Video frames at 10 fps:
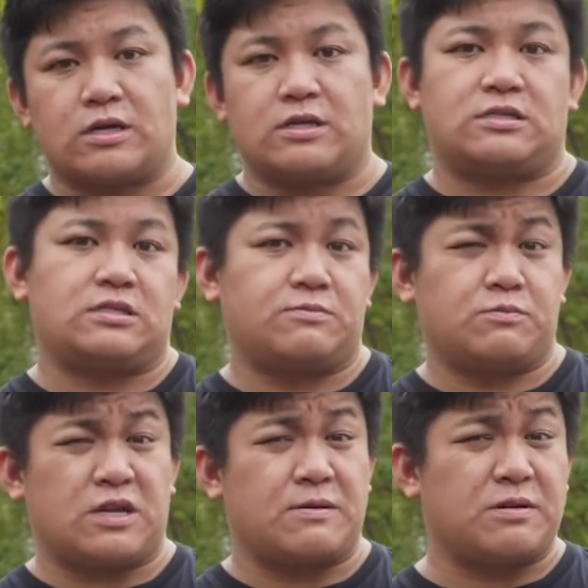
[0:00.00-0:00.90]
it
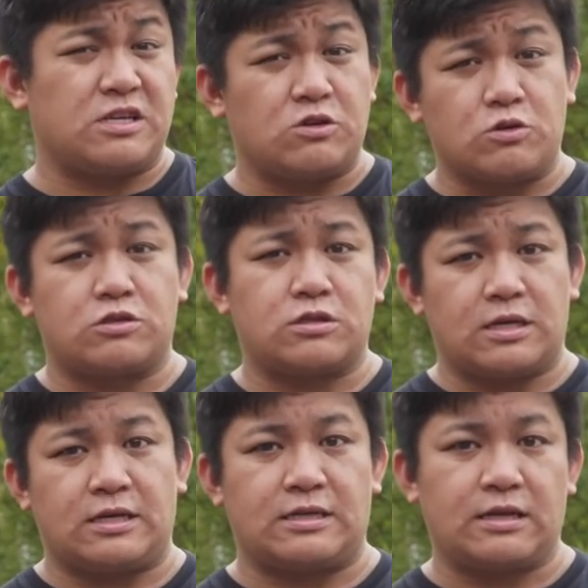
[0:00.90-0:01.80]
can be used
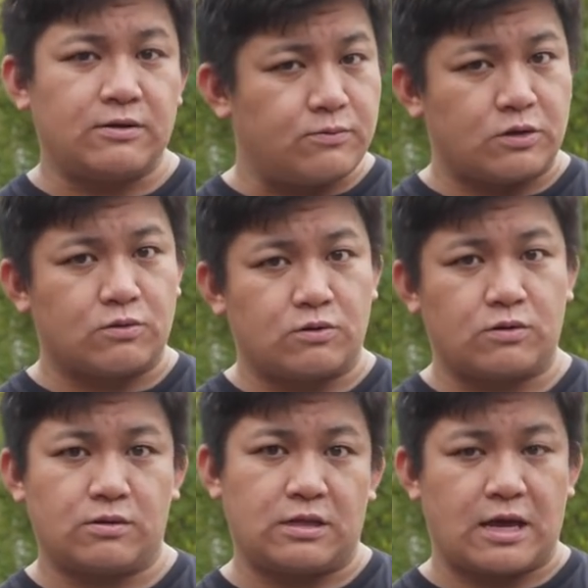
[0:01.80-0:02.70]
in real
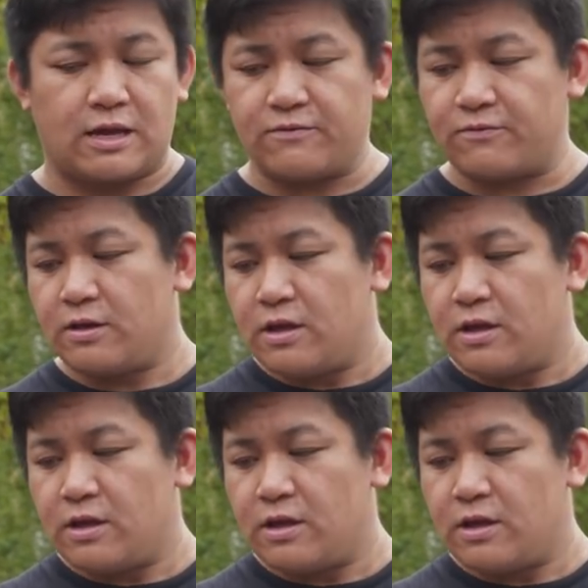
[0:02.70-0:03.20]
life.